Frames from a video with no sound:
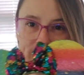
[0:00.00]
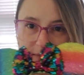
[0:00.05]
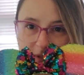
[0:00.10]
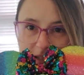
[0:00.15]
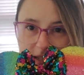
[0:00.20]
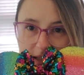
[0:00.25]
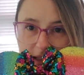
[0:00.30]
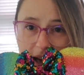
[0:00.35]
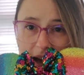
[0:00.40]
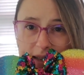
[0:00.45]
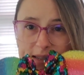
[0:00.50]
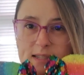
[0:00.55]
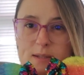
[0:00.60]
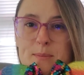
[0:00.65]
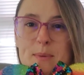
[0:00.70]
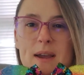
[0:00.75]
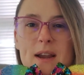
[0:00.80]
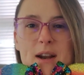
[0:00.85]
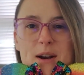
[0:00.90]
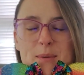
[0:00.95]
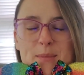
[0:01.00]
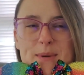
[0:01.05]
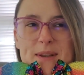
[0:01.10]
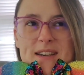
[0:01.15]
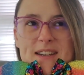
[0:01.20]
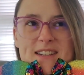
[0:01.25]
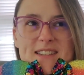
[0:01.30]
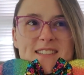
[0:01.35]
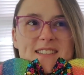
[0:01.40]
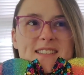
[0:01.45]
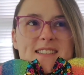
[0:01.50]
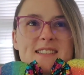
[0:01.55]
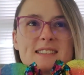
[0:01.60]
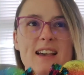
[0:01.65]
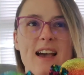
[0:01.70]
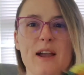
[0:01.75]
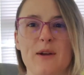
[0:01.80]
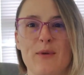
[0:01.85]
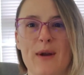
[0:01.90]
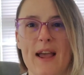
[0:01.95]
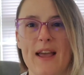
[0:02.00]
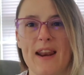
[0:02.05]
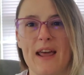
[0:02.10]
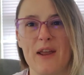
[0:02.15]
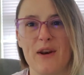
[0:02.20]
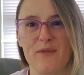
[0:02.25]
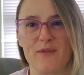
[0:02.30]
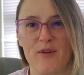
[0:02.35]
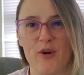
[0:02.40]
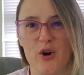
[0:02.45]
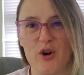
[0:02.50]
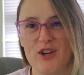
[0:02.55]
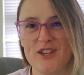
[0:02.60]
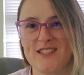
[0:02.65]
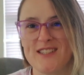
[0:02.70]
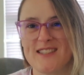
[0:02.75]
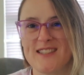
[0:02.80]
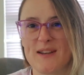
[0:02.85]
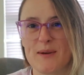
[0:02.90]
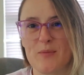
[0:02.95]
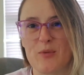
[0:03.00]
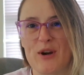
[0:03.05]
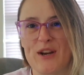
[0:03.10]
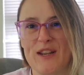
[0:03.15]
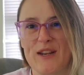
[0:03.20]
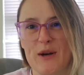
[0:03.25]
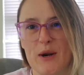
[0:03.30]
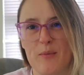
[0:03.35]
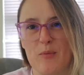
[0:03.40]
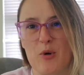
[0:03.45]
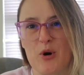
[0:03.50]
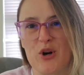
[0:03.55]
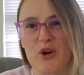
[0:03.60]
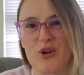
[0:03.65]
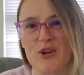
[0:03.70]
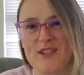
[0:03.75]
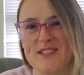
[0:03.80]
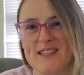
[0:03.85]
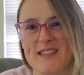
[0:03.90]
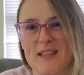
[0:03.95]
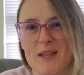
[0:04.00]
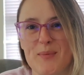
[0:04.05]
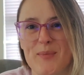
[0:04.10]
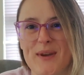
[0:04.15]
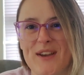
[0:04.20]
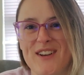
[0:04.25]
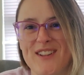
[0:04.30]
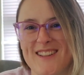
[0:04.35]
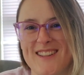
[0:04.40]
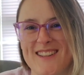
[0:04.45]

this last pair because I ran out of hooks. I'm waiting on more hooks in the mail.